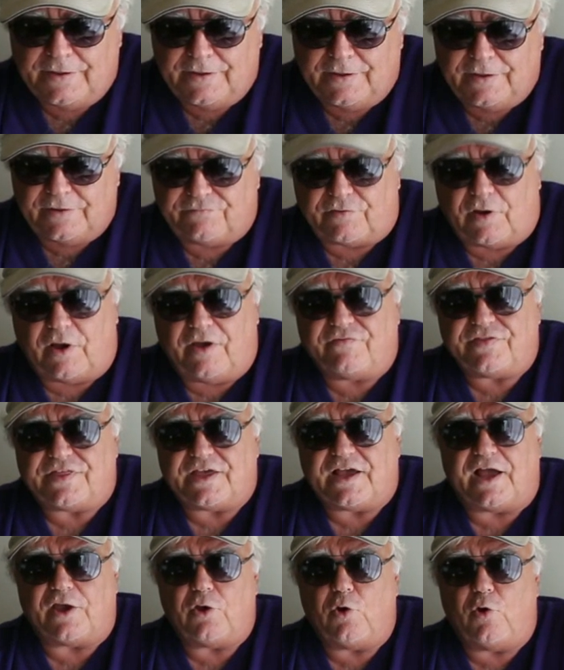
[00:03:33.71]
so
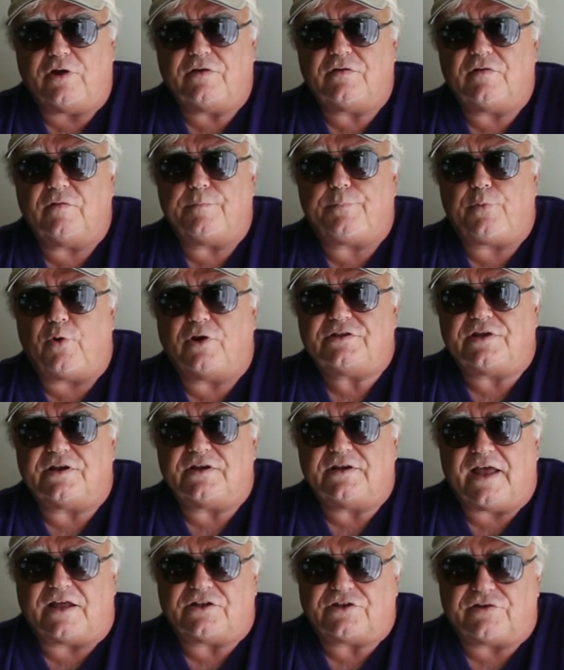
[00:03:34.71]
everything I heard pointed
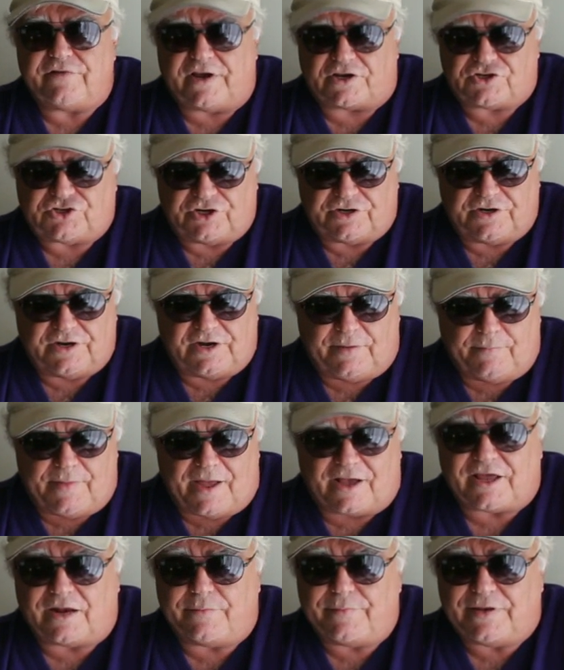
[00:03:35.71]
in that direction, and I'm
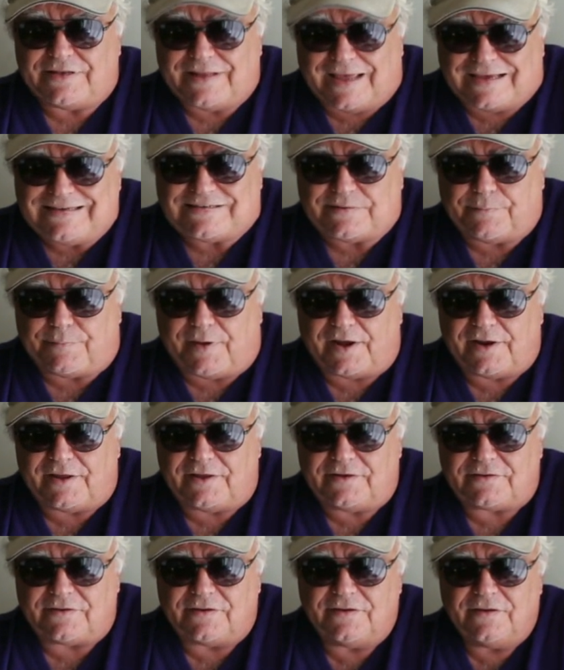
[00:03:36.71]
not going to be nice about
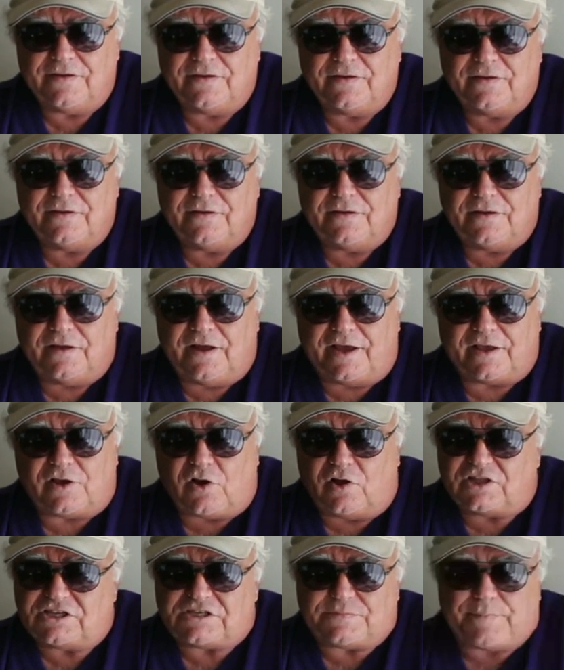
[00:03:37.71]
it. I
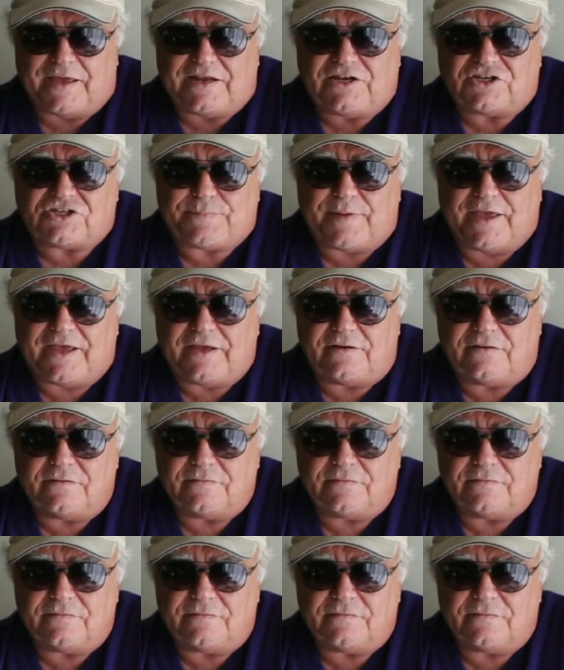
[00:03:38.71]
call a spade a spade.